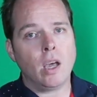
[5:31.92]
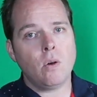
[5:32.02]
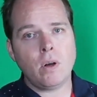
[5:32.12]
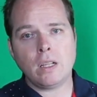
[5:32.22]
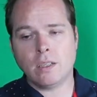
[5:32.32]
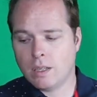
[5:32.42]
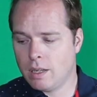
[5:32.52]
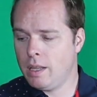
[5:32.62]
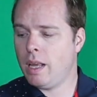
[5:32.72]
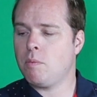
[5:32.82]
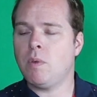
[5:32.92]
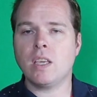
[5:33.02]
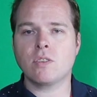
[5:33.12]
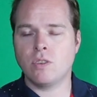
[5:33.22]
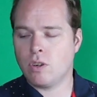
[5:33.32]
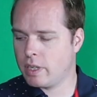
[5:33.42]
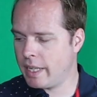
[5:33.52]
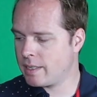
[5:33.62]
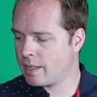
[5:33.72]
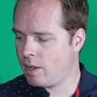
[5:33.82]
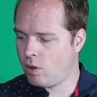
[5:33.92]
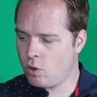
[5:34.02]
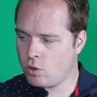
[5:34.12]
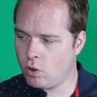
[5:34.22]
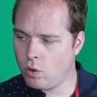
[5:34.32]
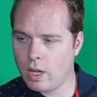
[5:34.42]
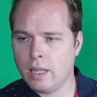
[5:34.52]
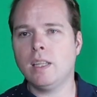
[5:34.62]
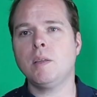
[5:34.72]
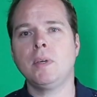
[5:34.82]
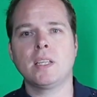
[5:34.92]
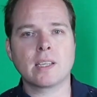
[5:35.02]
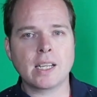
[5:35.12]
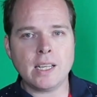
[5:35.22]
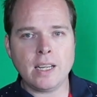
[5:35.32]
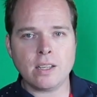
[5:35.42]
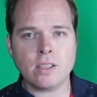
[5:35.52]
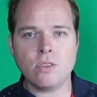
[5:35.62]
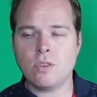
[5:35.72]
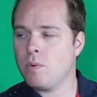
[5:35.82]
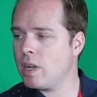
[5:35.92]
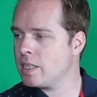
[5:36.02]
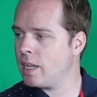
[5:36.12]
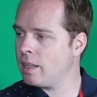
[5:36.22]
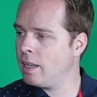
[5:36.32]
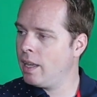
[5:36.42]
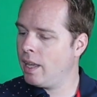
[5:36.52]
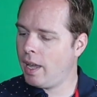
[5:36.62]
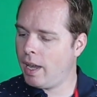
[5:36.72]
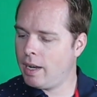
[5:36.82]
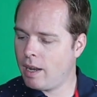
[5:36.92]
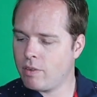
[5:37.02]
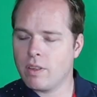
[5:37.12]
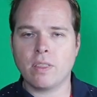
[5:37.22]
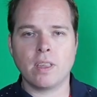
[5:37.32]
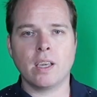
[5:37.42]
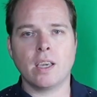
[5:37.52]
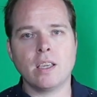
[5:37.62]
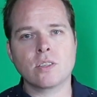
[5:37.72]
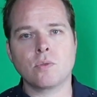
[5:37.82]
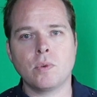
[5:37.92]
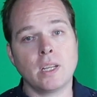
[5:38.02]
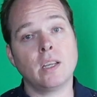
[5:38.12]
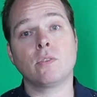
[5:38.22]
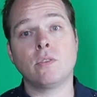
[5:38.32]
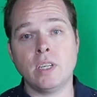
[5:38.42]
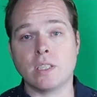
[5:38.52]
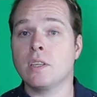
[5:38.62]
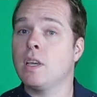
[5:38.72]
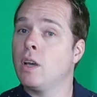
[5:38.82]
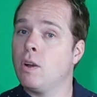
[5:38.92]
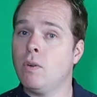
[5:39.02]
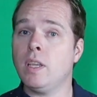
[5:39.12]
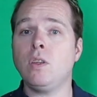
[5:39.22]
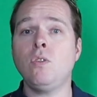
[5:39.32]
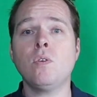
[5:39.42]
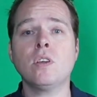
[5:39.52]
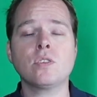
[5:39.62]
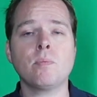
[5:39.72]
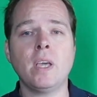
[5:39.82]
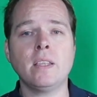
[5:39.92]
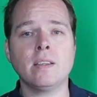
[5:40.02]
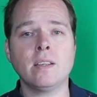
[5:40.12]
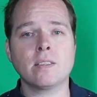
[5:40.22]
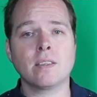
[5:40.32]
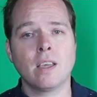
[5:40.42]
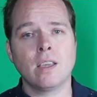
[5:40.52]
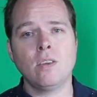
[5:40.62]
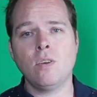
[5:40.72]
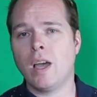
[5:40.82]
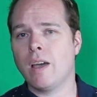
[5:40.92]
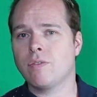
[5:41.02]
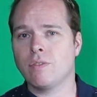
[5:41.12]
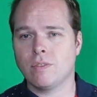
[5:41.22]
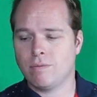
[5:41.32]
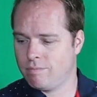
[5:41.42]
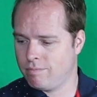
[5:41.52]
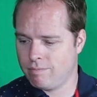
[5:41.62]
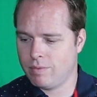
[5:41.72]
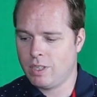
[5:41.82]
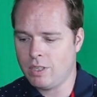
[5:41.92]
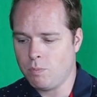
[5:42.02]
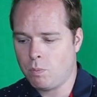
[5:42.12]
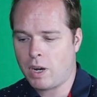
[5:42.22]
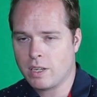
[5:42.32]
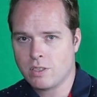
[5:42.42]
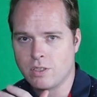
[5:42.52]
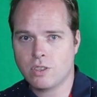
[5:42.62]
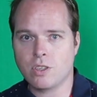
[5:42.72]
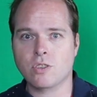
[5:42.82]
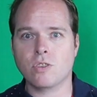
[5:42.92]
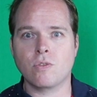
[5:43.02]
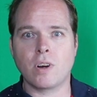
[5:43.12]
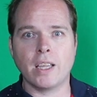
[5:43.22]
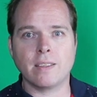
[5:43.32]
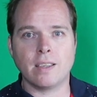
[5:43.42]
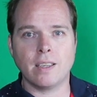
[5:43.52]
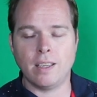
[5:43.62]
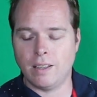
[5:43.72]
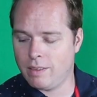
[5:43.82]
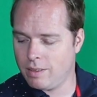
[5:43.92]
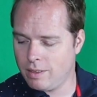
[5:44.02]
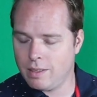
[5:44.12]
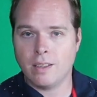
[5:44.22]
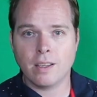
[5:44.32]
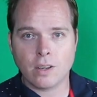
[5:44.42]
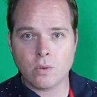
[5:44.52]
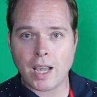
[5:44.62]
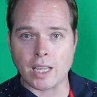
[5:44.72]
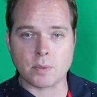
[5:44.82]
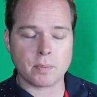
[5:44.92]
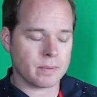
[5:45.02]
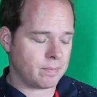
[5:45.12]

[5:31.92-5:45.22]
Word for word: Well, that makes your desk also a little bit cleaner to watch at, and everything is within reach. When you're doing some maintenance, you have the parts just right in grasp.